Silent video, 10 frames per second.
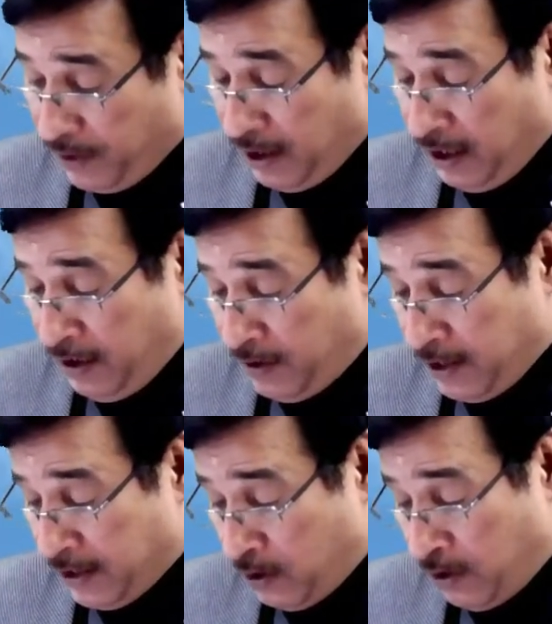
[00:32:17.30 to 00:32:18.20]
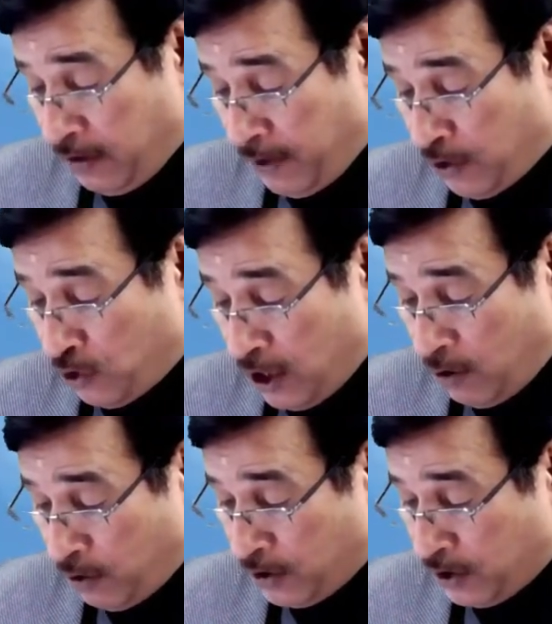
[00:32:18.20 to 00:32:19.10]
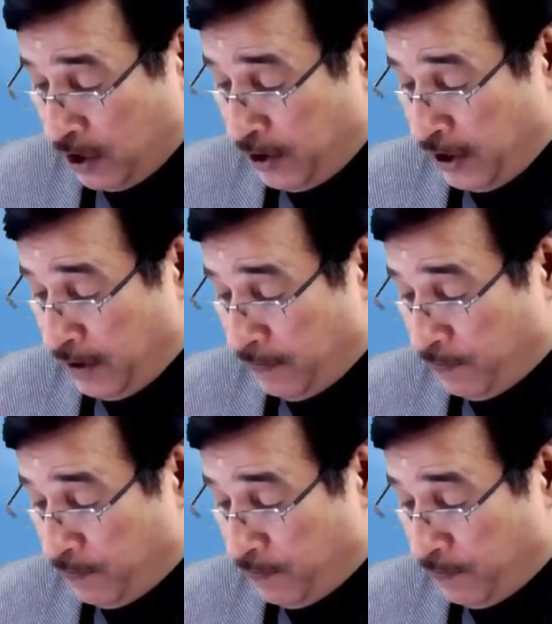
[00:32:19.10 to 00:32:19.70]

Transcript: interest on debenture outstanding.